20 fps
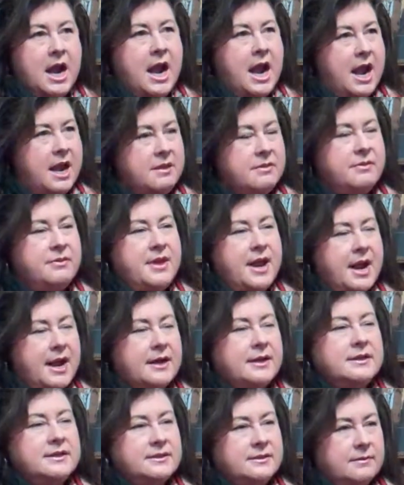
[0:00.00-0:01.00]
And
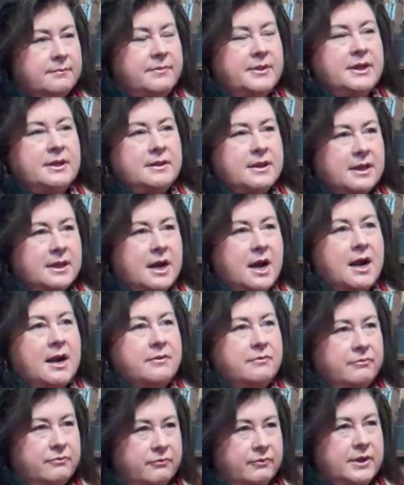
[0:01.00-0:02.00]
that is something that
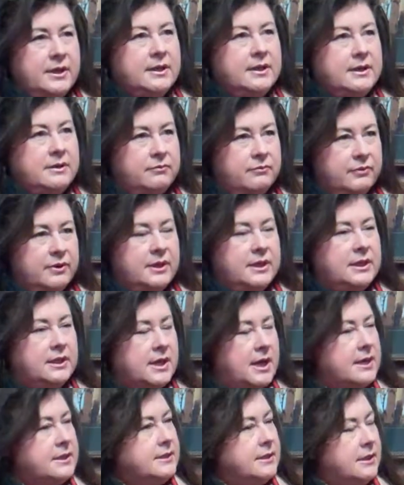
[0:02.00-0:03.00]
I really, really
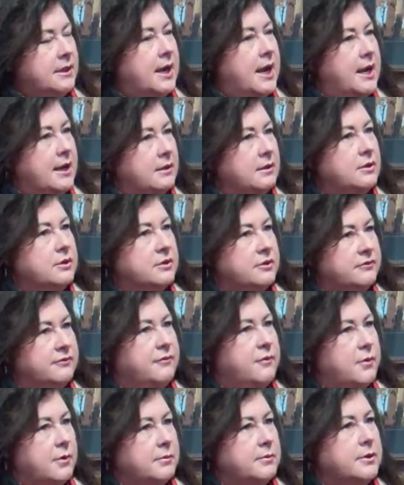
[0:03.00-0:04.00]
liked and looked
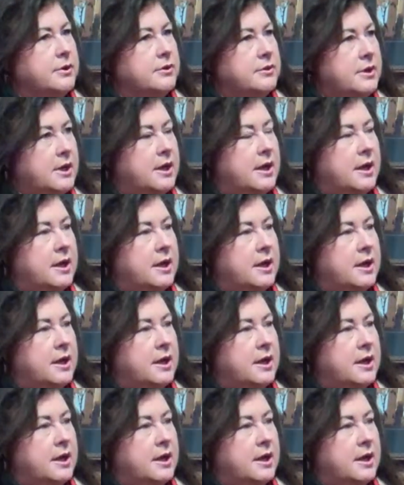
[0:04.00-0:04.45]
forward